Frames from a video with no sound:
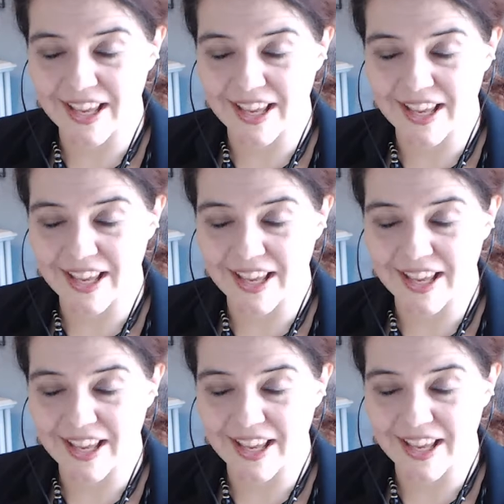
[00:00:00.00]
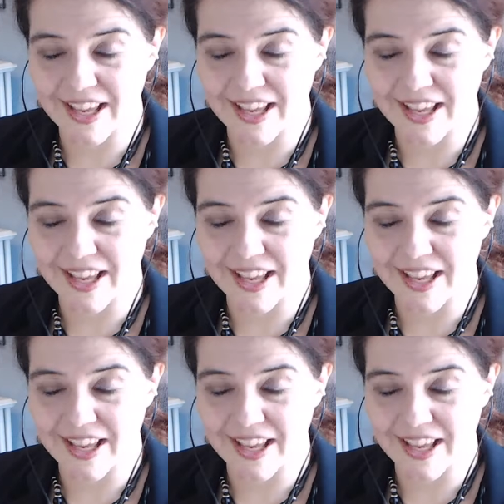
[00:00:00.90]
Hello and
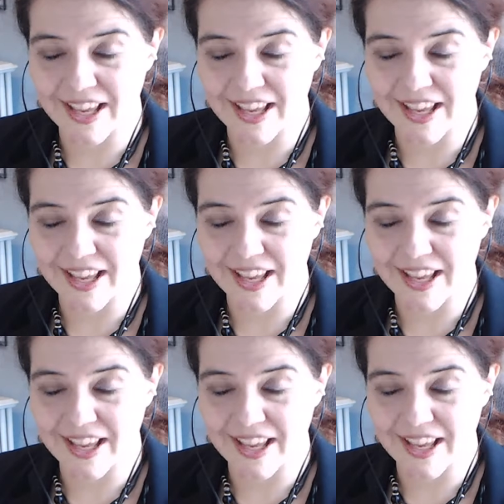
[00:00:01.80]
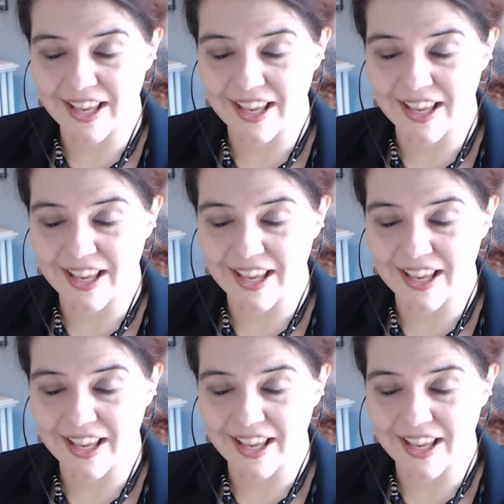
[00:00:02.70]
welcome to
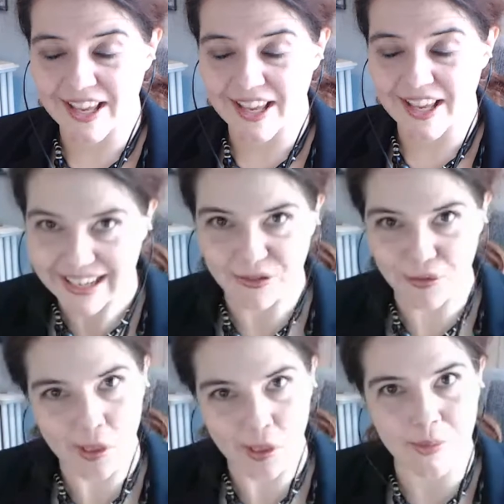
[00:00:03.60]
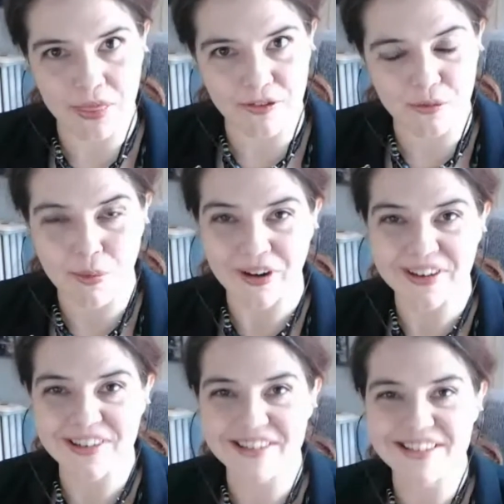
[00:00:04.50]
our second for the month of
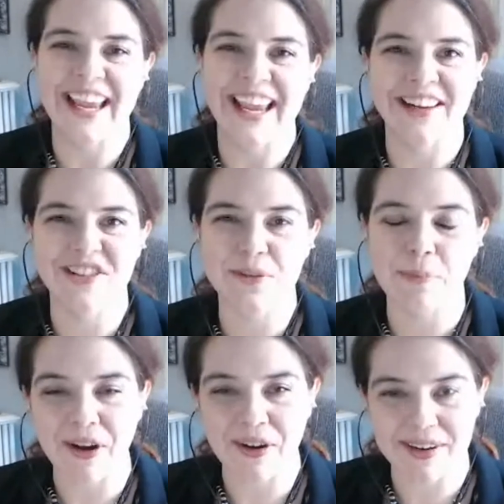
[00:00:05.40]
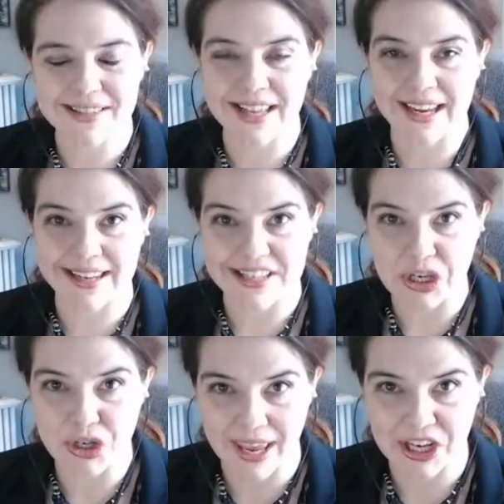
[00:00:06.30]
March, Inspiring Science
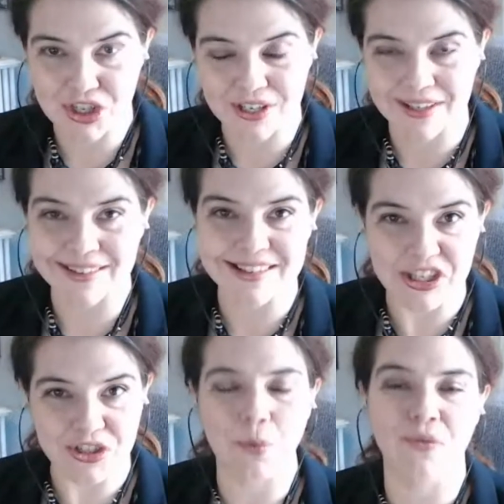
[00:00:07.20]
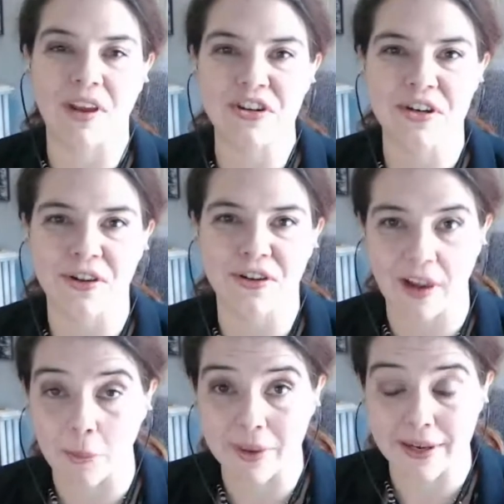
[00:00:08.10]
Education Teacher Professional
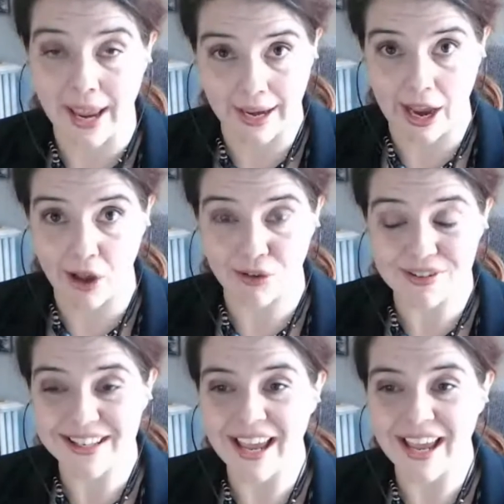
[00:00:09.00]
Development Hangout.